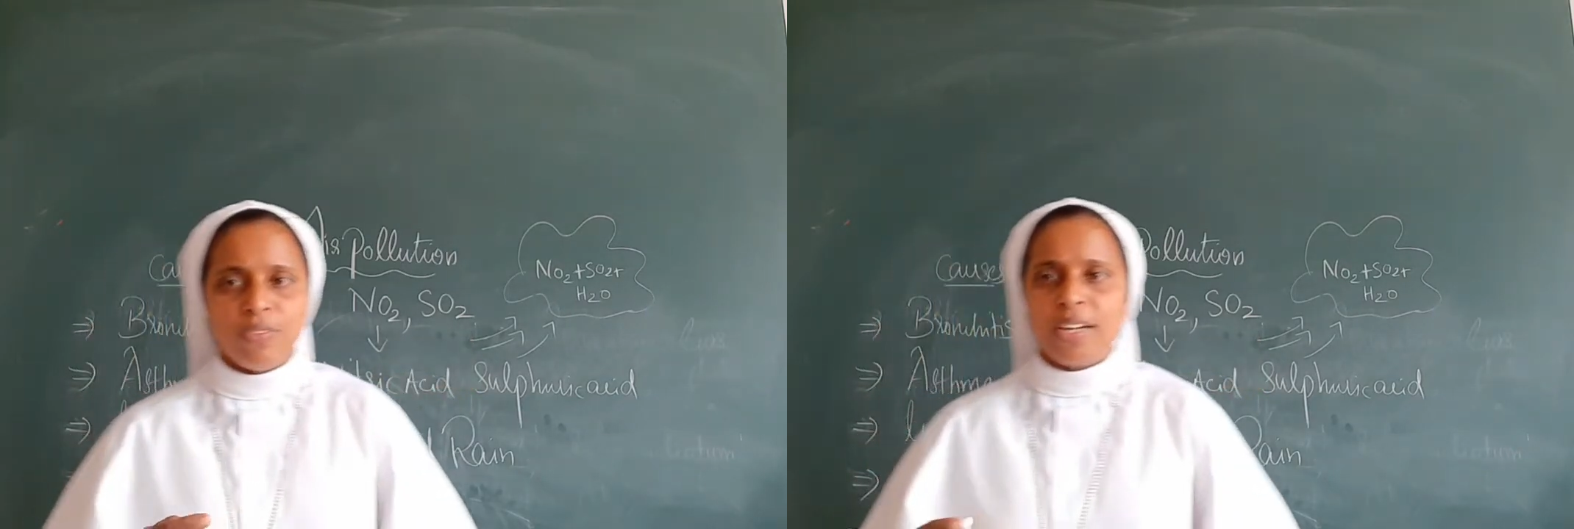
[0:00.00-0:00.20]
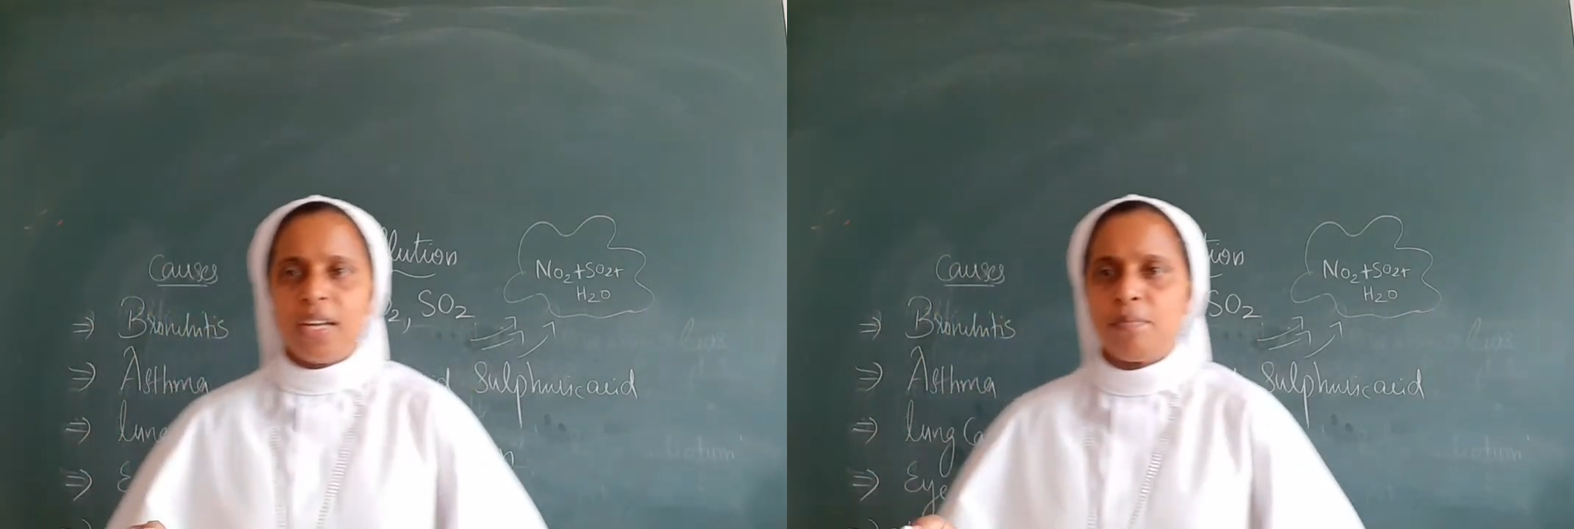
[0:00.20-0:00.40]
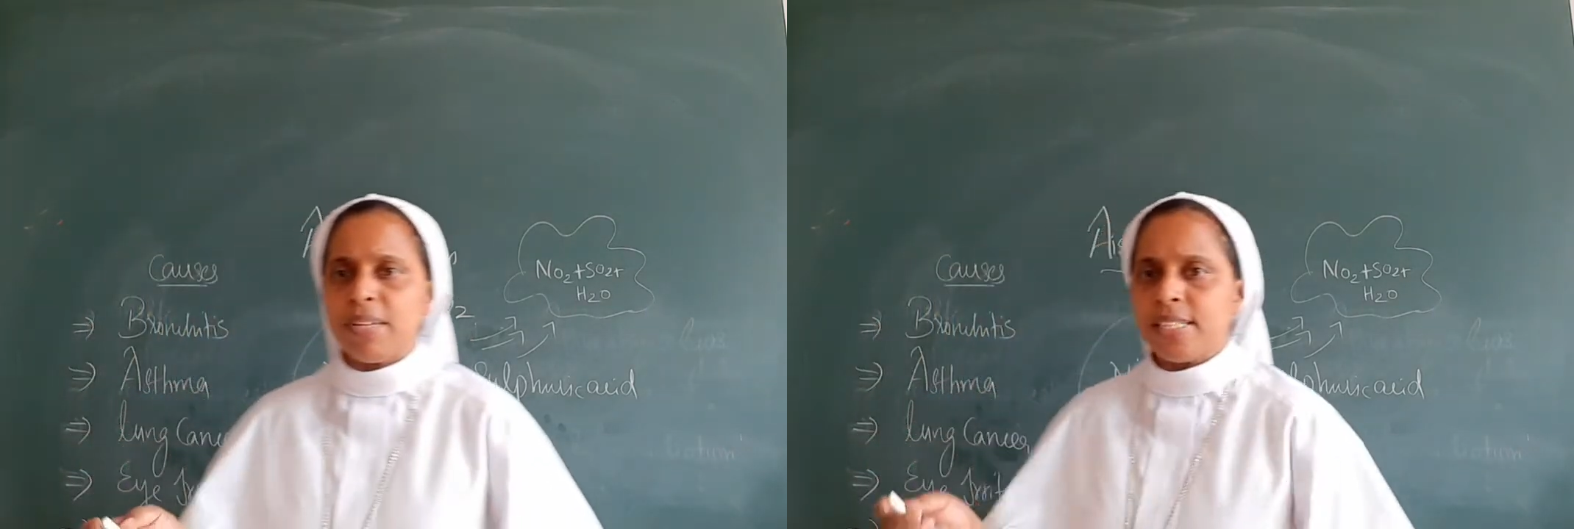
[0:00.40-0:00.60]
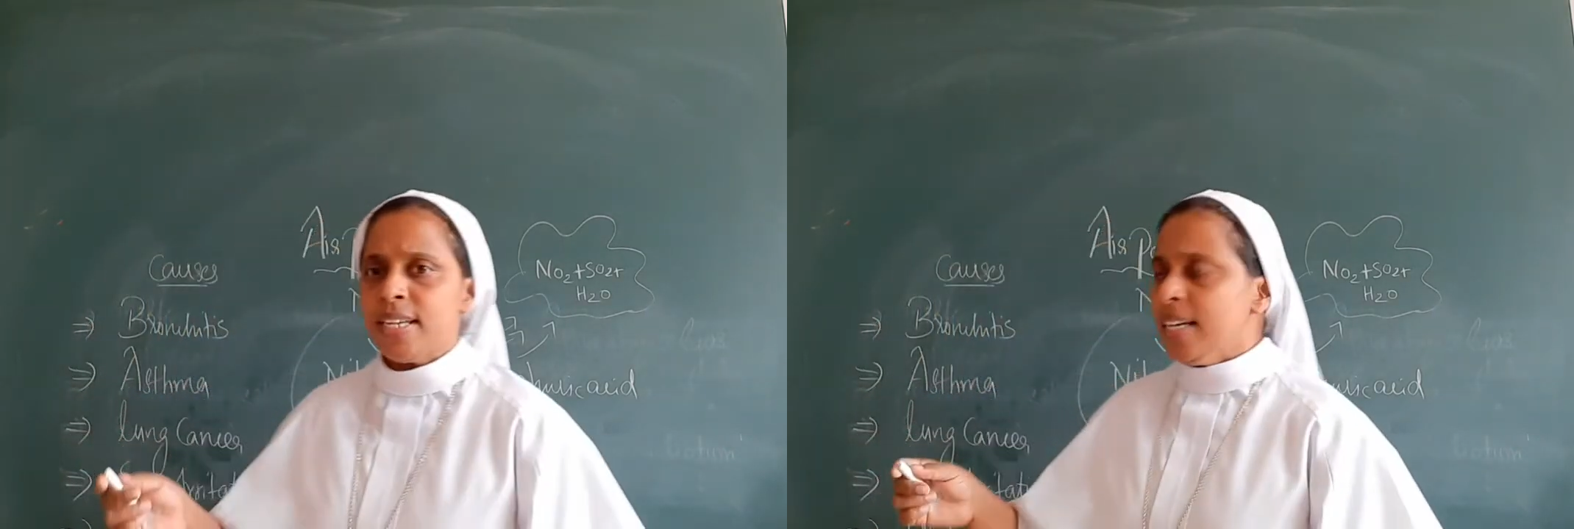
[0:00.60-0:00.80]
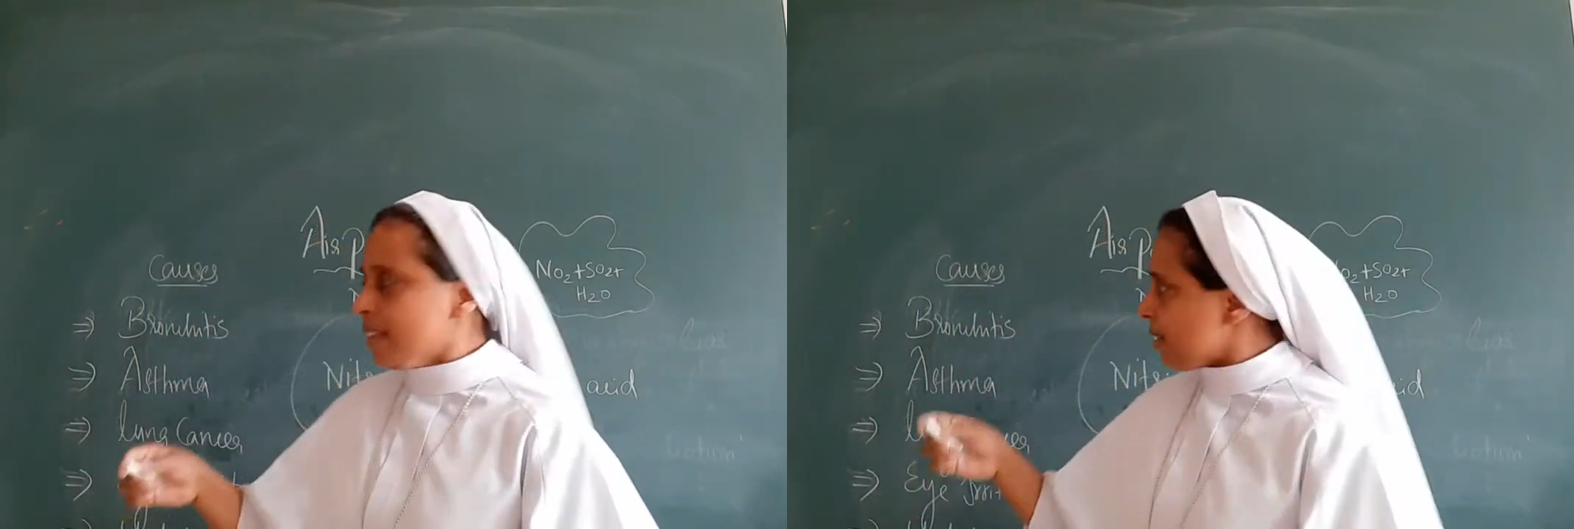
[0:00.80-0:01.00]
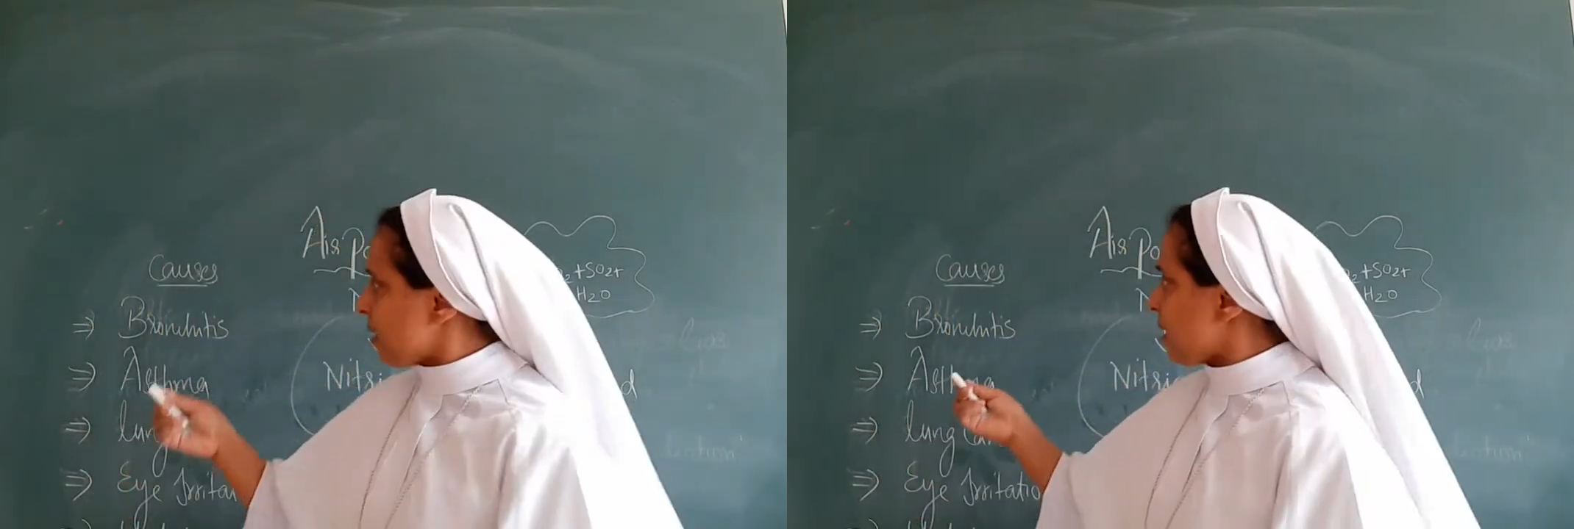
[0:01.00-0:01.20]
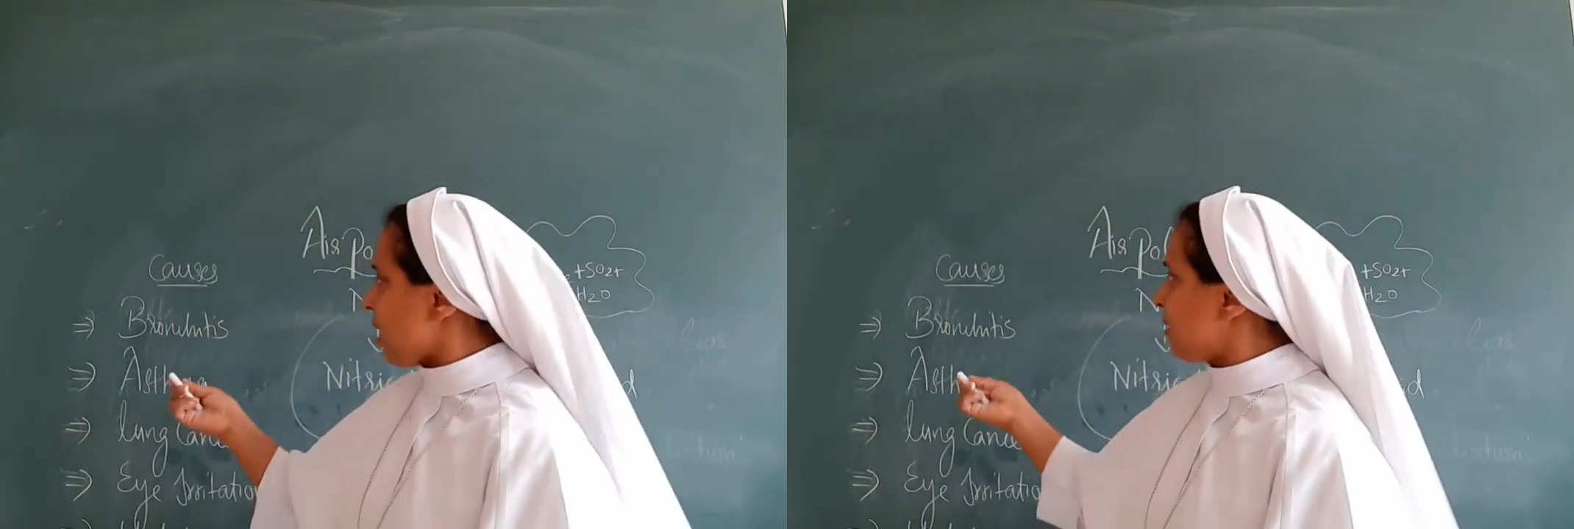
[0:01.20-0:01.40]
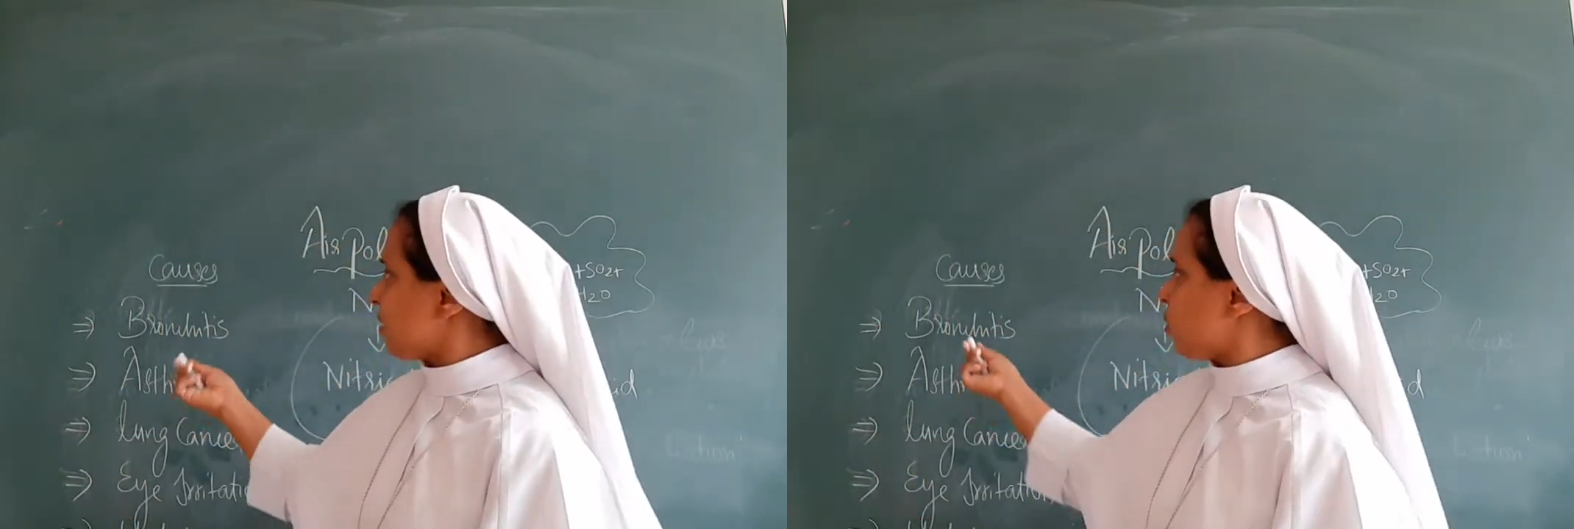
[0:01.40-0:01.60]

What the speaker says: what happens? There are other